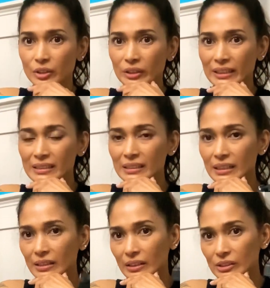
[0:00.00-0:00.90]
You can
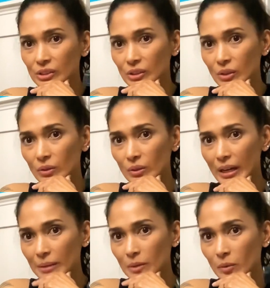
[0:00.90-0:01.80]
see there's no
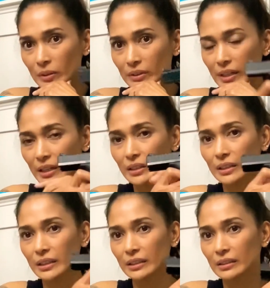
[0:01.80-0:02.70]
ammo in there,
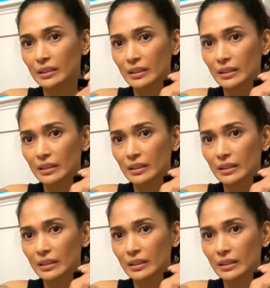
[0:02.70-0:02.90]
and